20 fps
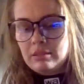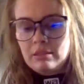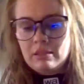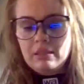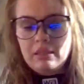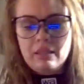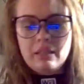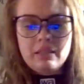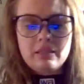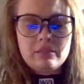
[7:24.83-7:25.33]

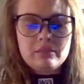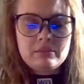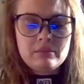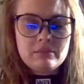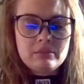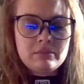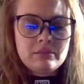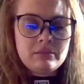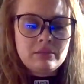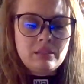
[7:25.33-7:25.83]
yeah
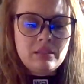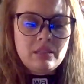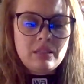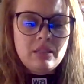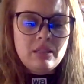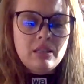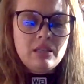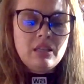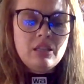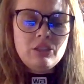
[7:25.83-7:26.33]

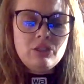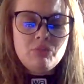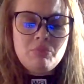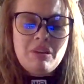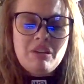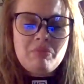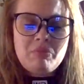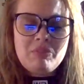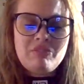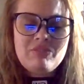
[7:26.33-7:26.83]
you
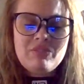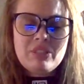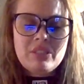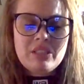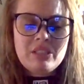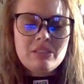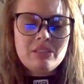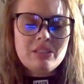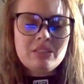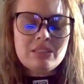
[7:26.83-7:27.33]
may have been
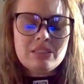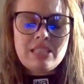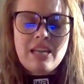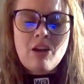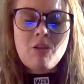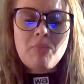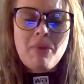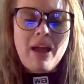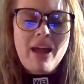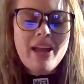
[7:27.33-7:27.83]
feeling a little
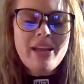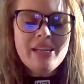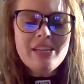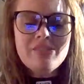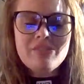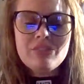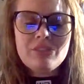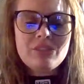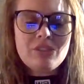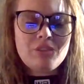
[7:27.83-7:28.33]
down but i
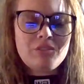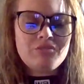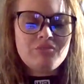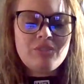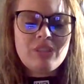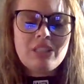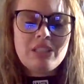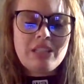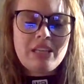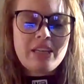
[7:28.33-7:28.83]
even don't
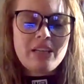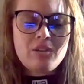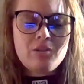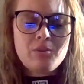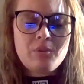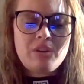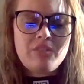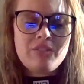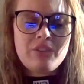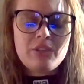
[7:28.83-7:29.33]
feel like
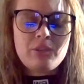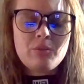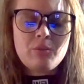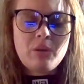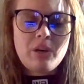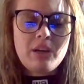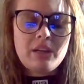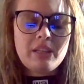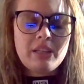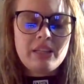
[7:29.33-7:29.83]
whoever you
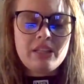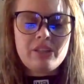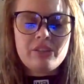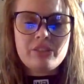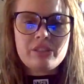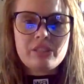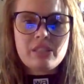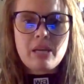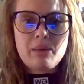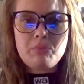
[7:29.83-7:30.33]
are like you're
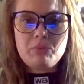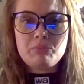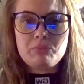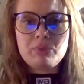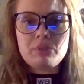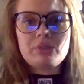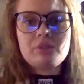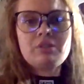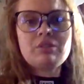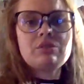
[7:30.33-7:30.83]
the type of
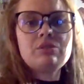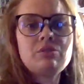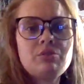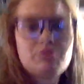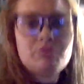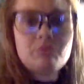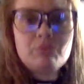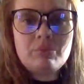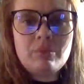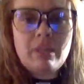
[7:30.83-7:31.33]
person
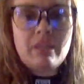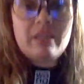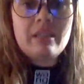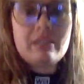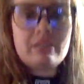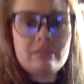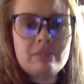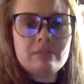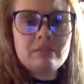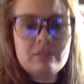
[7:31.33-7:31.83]
who like
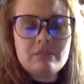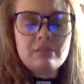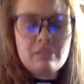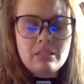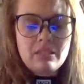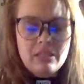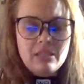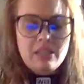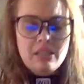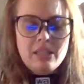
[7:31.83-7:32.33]

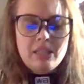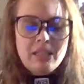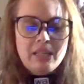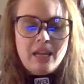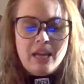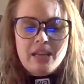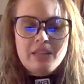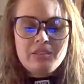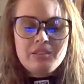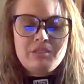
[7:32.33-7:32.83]

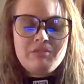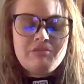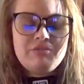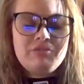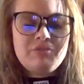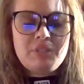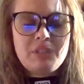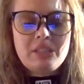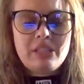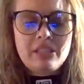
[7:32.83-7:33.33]
i don't even
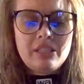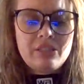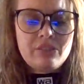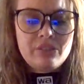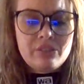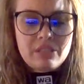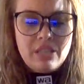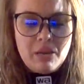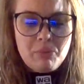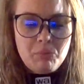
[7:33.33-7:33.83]
feel like you're
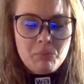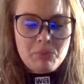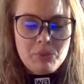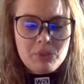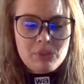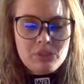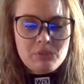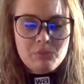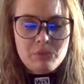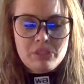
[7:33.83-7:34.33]
the type of
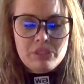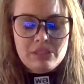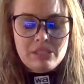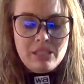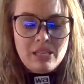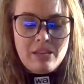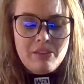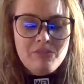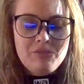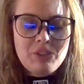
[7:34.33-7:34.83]
person where it's
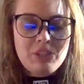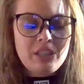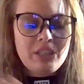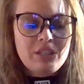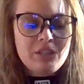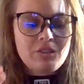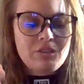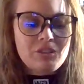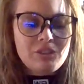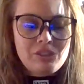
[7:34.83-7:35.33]
i feel like
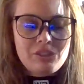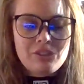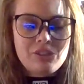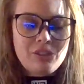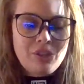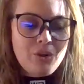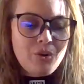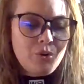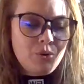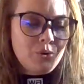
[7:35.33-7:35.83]
you're just
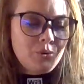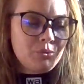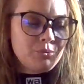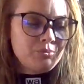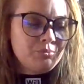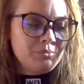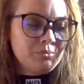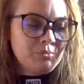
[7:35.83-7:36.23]
so